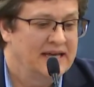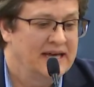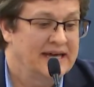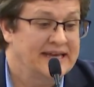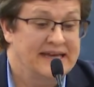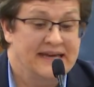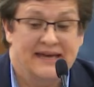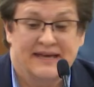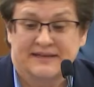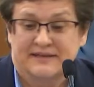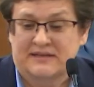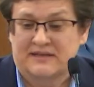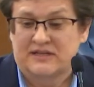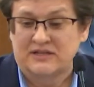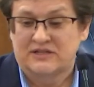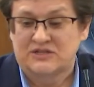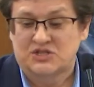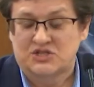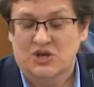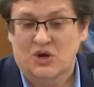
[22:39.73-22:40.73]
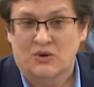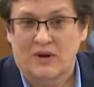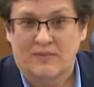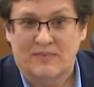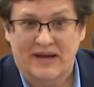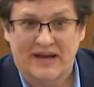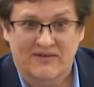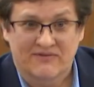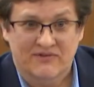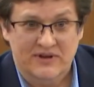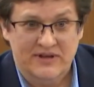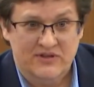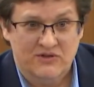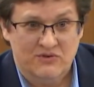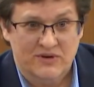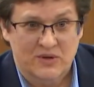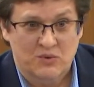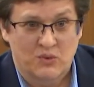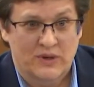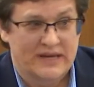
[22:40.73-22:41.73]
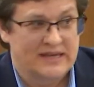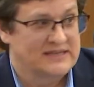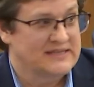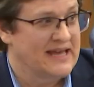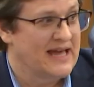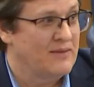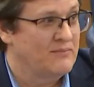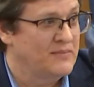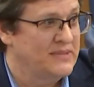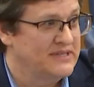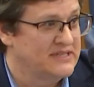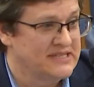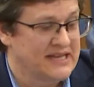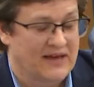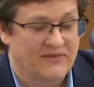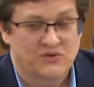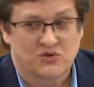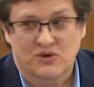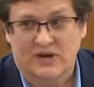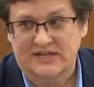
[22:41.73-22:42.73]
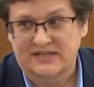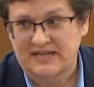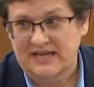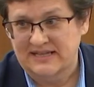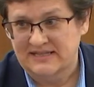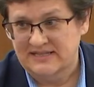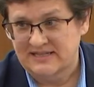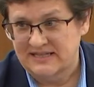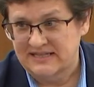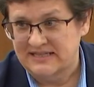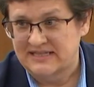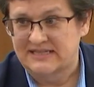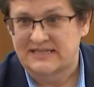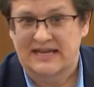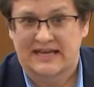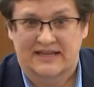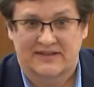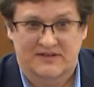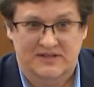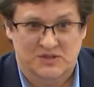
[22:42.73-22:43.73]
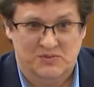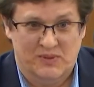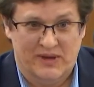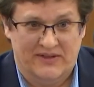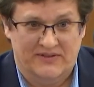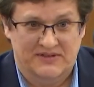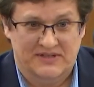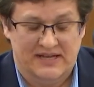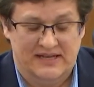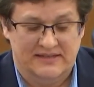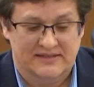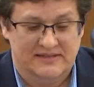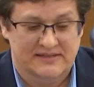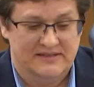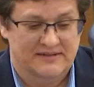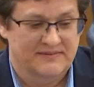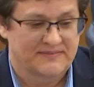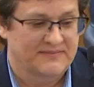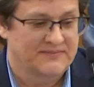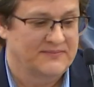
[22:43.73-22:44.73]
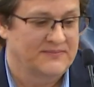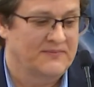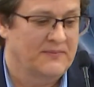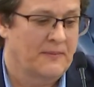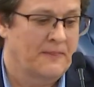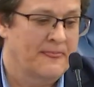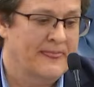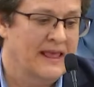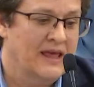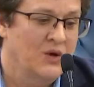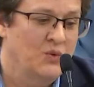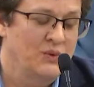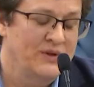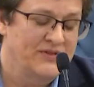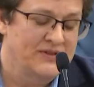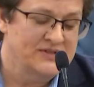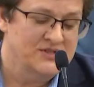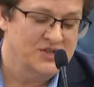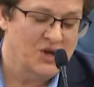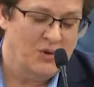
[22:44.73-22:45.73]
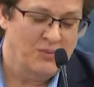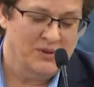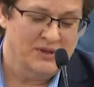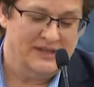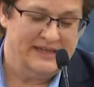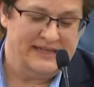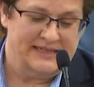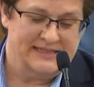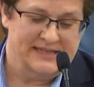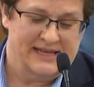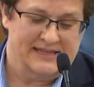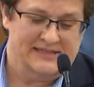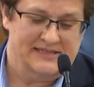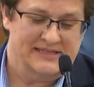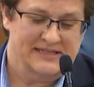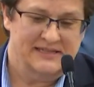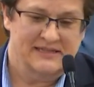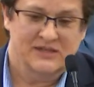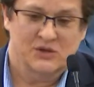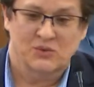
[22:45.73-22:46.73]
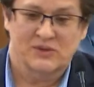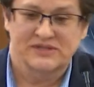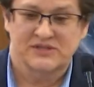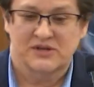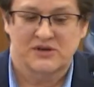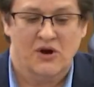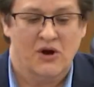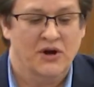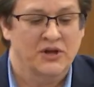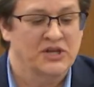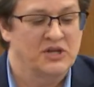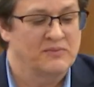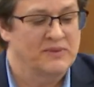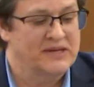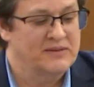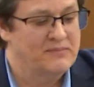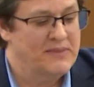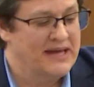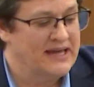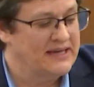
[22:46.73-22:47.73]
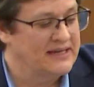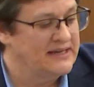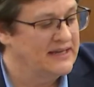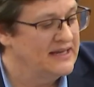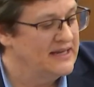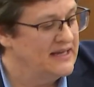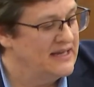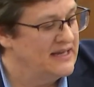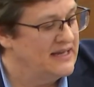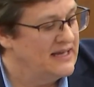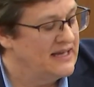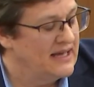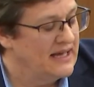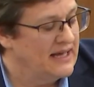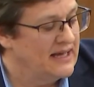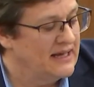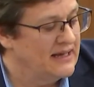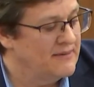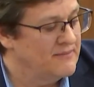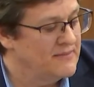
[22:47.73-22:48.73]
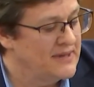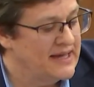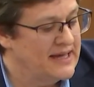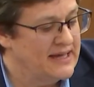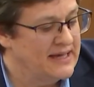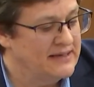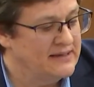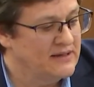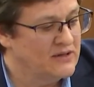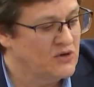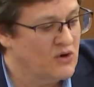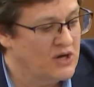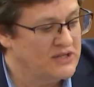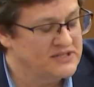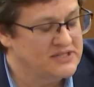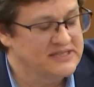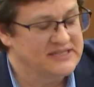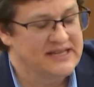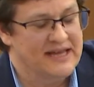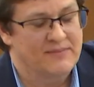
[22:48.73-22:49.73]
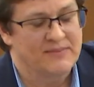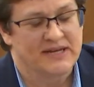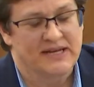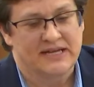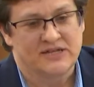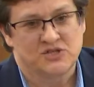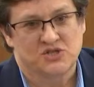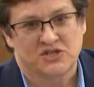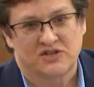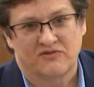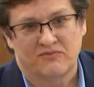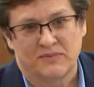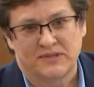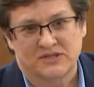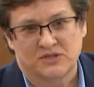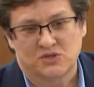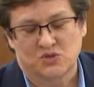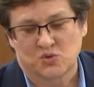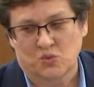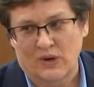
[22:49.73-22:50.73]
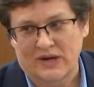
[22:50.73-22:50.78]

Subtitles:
Again, show up every 3 weeks at Mid-South Drug Testing to take this PEth test. With the SoberLink testing, there was an argument made and cross-examination of Mrs.